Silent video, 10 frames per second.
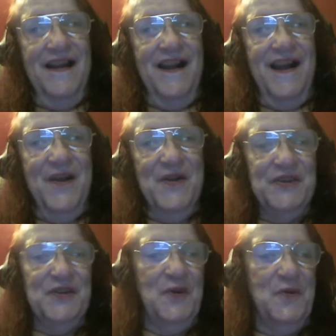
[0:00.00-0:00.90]
I
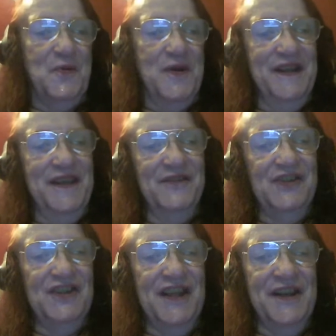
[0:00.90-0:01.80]
also want to give a
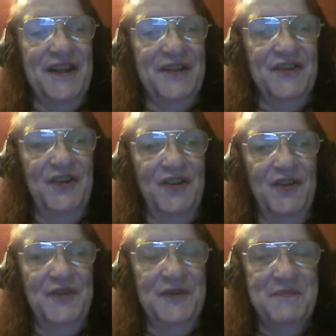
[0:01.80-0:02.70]
shout out
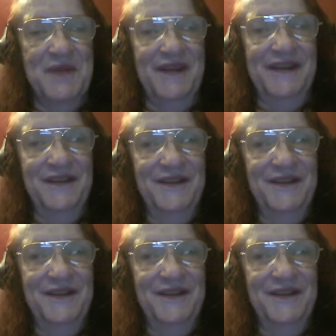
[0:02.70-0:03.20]
to my